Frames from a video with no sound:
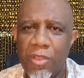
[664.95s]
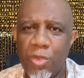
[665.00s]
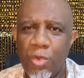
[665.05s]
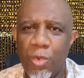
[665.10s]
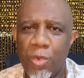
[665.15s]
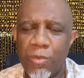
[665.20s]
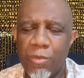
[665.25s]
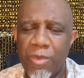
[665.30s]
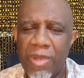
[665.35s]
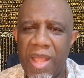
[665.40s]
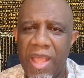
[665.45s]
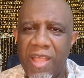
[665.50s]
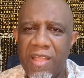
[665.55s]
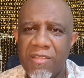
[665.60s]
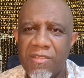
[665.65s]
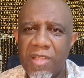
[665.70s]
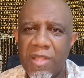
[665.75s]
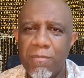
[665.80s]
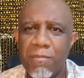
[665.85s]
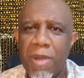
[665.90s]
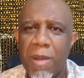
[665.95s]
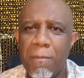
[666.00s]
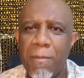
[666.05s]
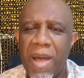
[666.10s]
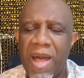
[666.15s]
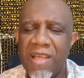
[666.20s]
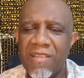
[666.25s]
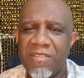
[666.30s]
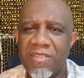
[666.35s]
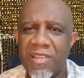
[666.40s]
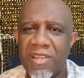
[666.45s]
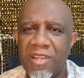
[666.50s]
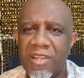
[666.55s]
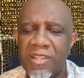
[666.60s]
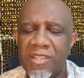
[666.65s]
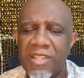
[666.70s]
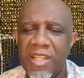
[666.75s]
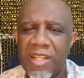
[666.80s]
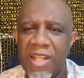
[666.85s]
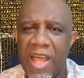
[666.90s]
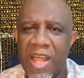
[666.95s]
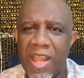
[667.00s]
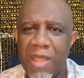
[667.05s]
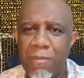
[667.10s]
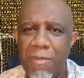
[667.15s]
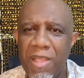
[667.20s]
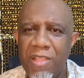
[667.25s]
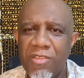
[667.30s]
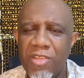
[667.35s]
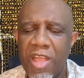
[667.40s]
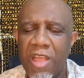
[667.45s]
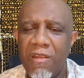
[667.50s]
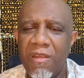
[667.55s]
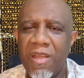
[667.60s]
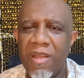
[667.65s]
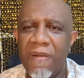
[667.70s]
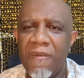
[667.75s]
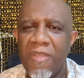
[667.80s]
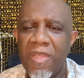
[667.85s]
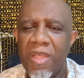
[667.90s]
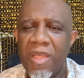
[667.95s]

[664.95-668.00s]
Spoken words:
or 3 days in Mombasa, the Nani Beach area,